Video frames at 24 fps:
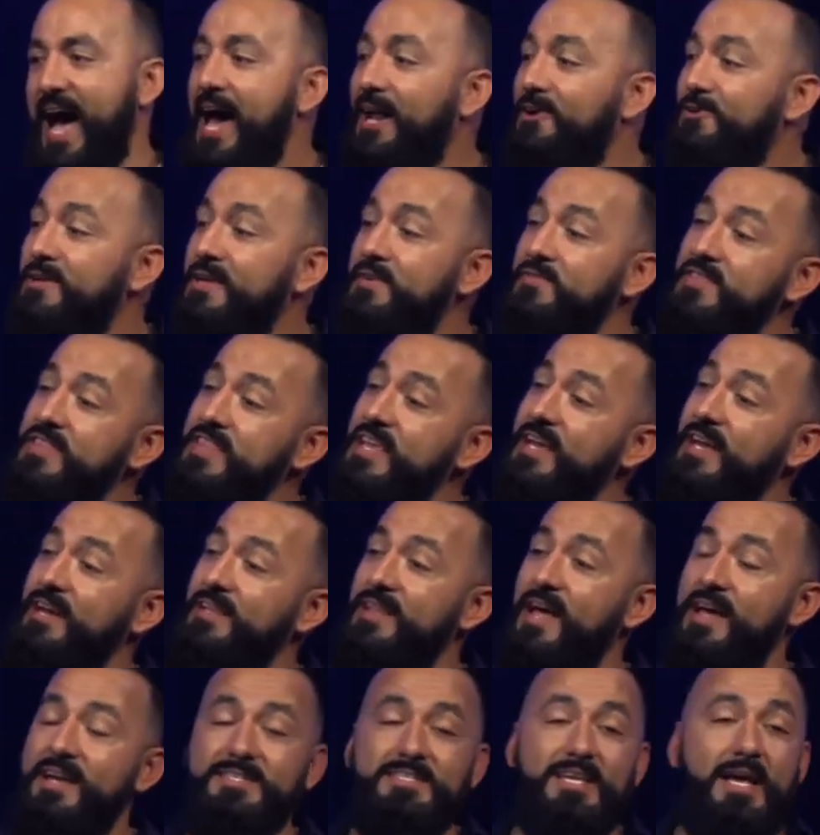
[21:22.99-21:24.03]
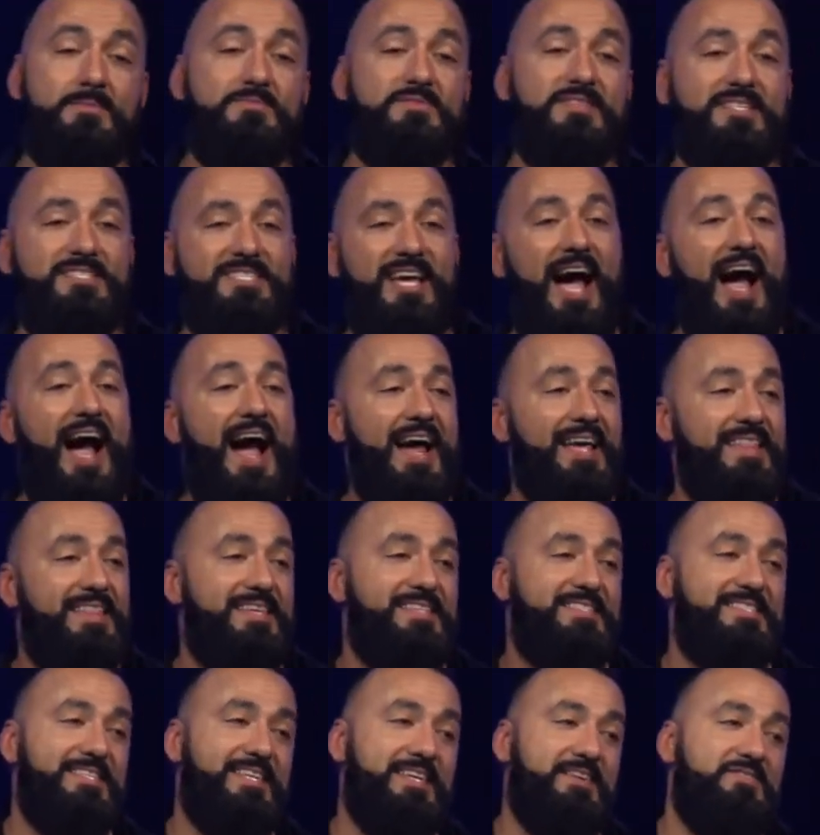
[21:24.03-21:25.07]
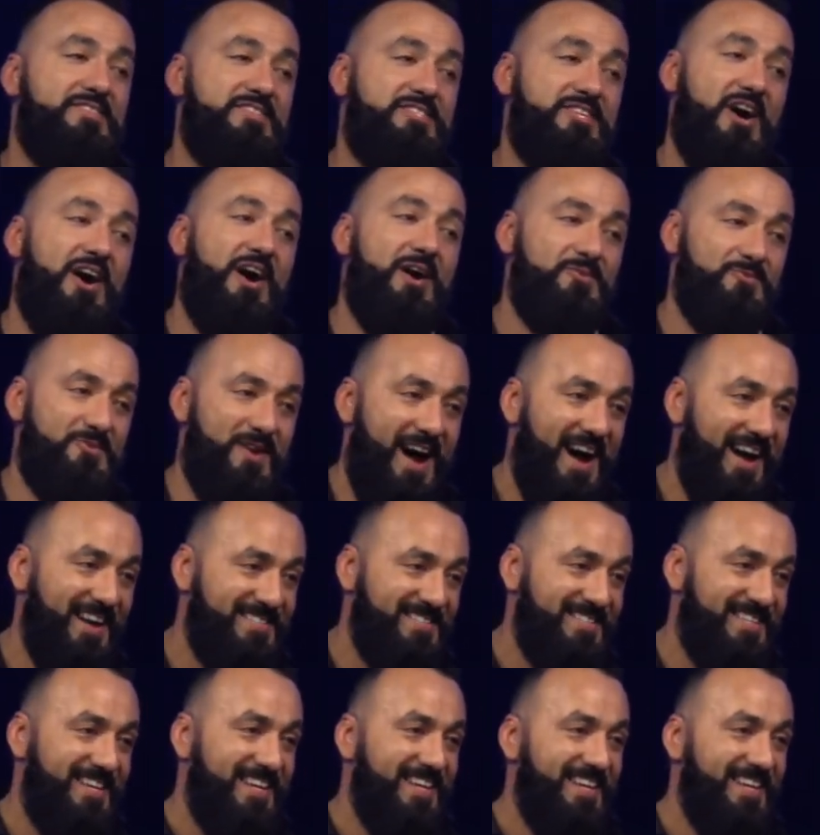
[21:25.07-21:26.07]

I don't even think a lot of times the tithe isn't even taught right